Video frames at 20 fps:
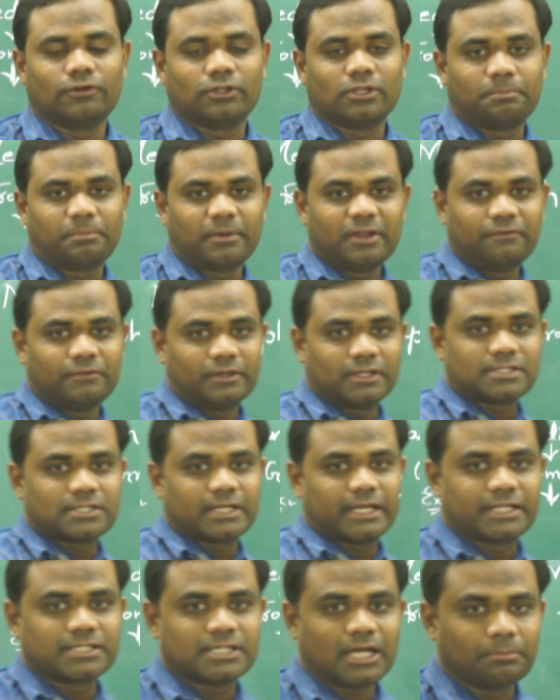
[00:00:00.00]
for the previous
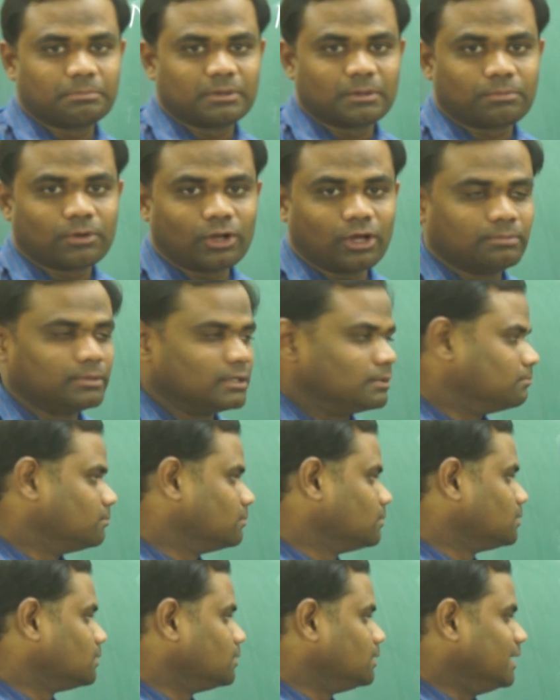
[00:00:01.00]
example
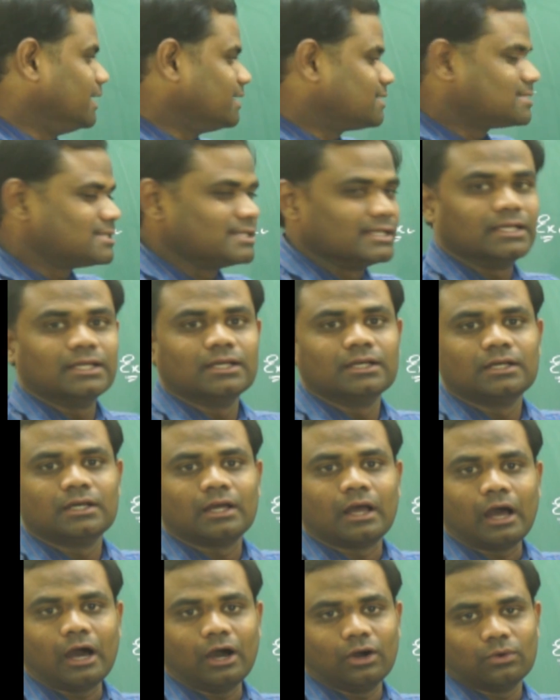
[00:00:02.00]
problem, let's see
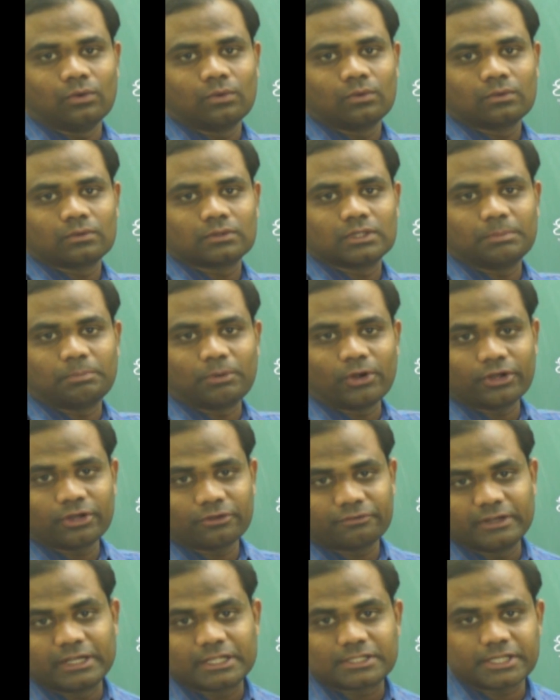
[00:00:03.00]
how the point
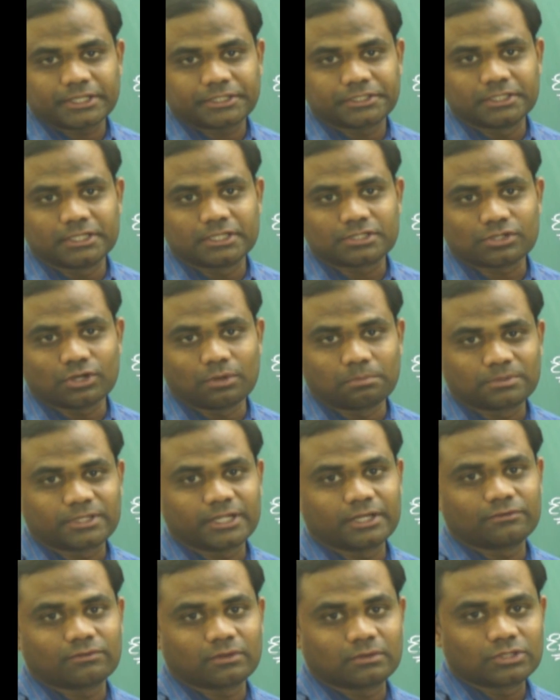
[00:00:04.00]
of intersection is
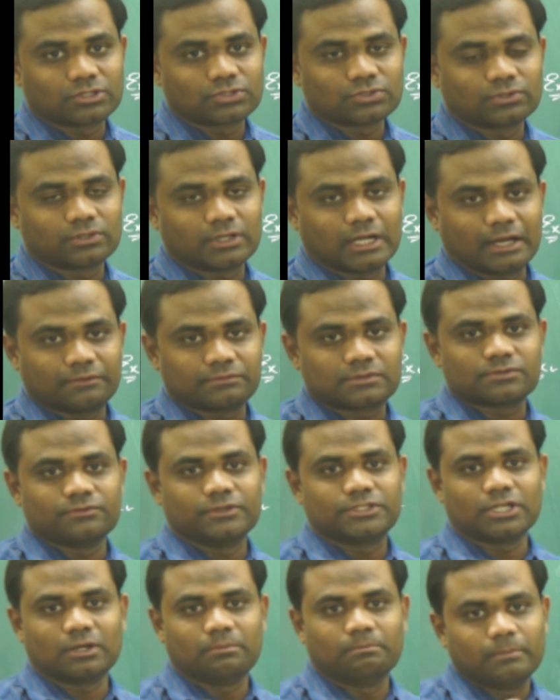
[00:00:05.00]
obtained from the two graphs
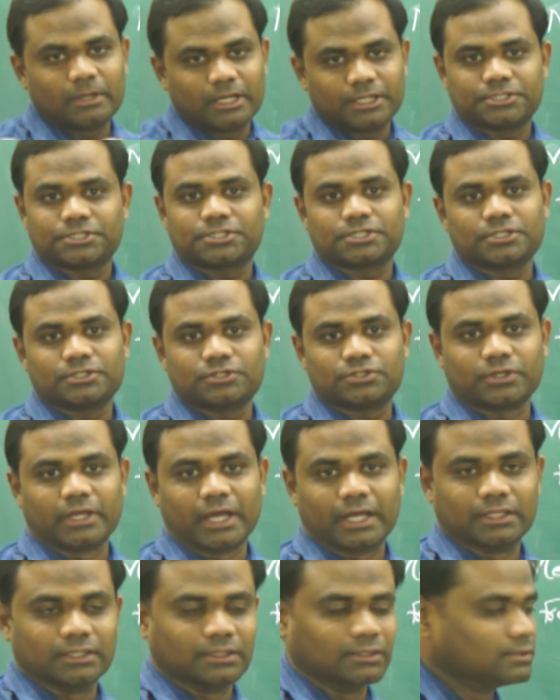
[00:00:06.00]
which are merged
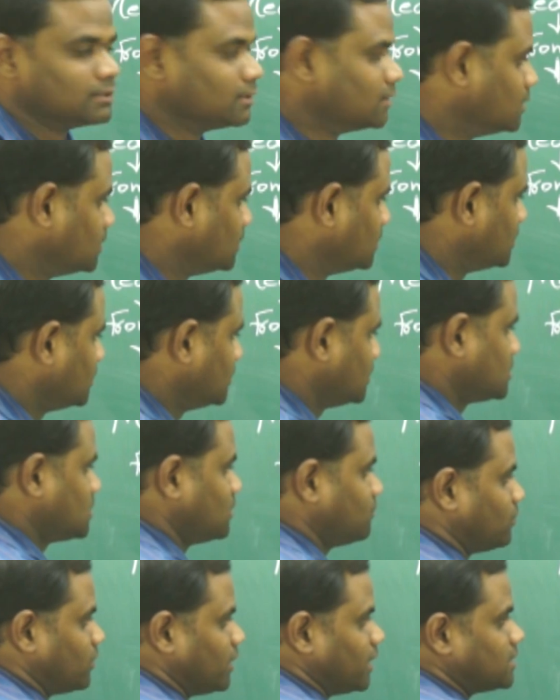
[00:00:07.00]
together.
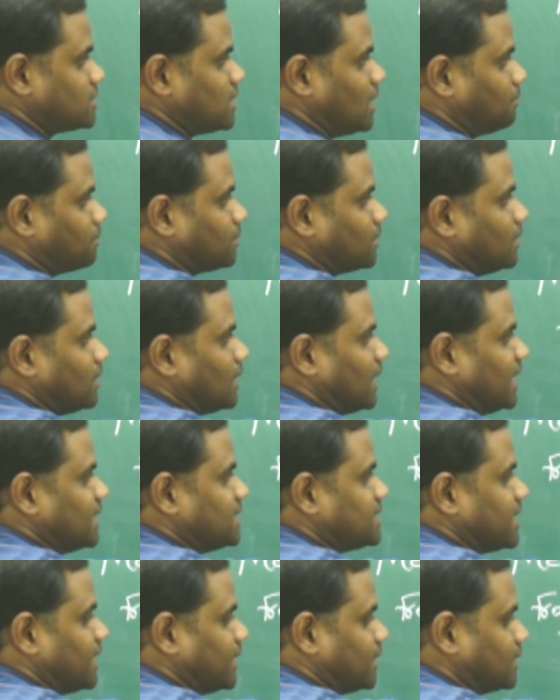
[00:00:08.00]
So for example, I
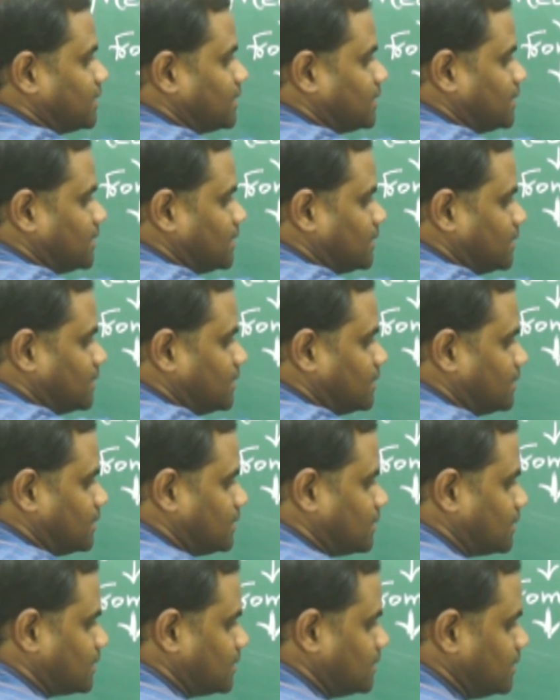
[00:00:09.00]
take
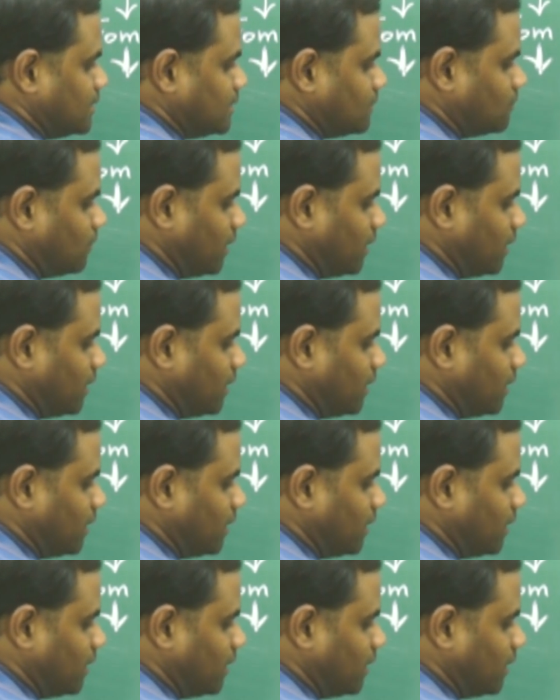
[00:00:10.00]
the